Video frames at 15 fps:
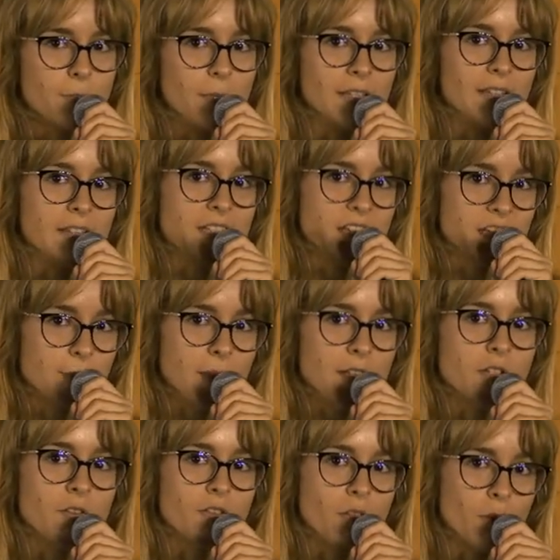but at the
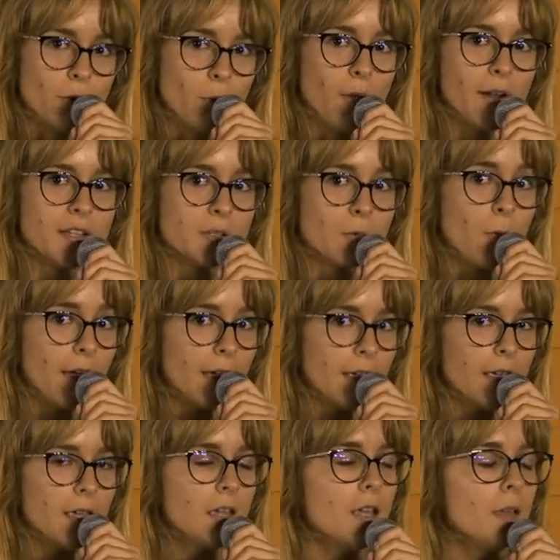expense of the other ones. Why?